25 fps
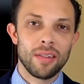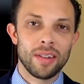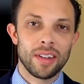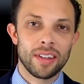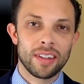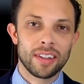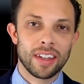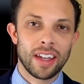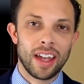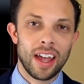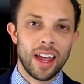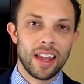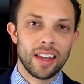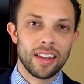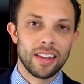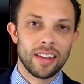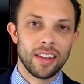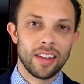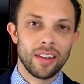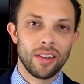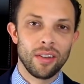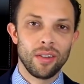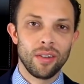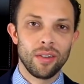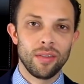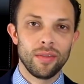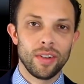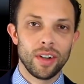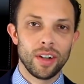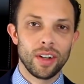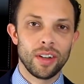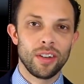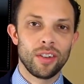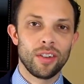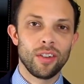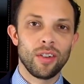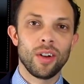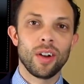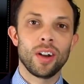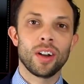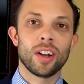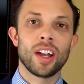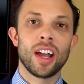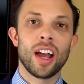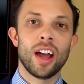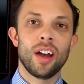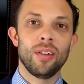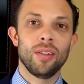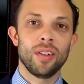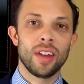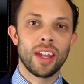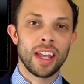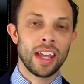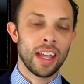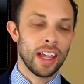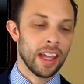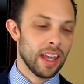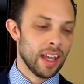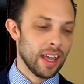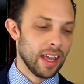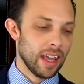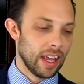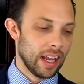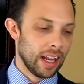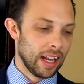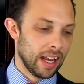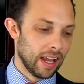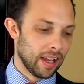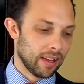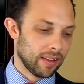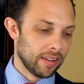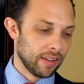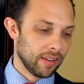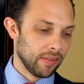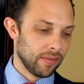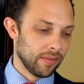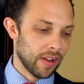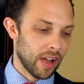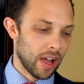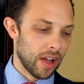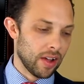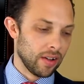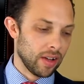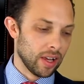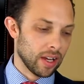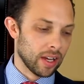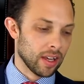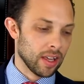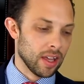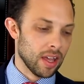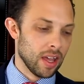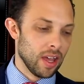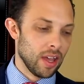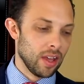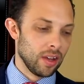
Wisconsin, over in Door County, and asks the following.